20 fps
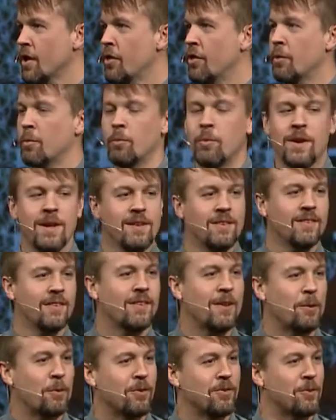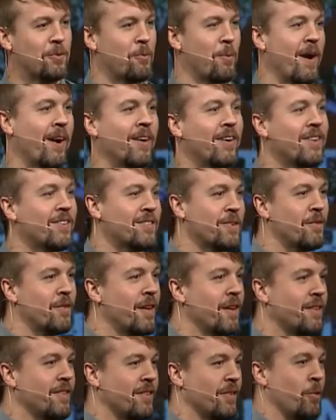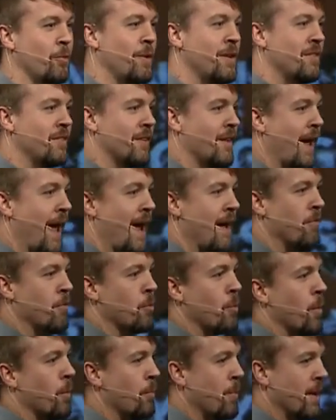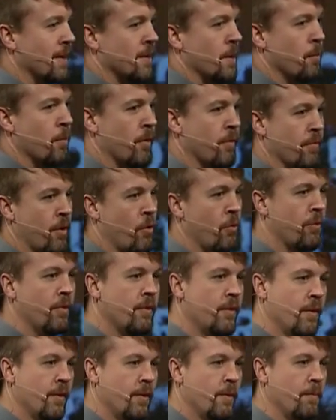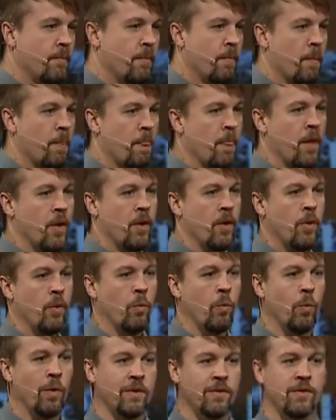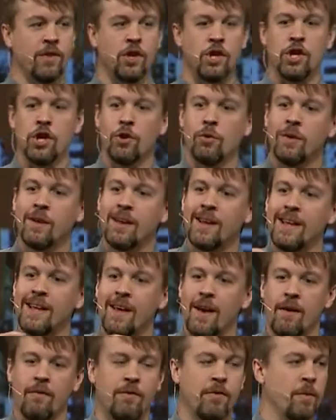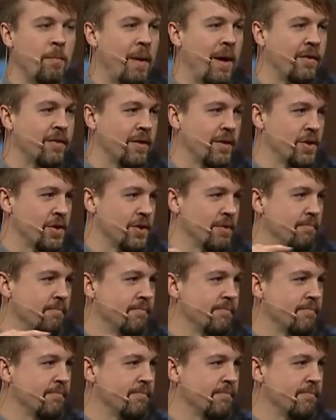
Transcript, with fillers: The reason there was awareness of this and the reason everyone picked up their phone was the unity of the message.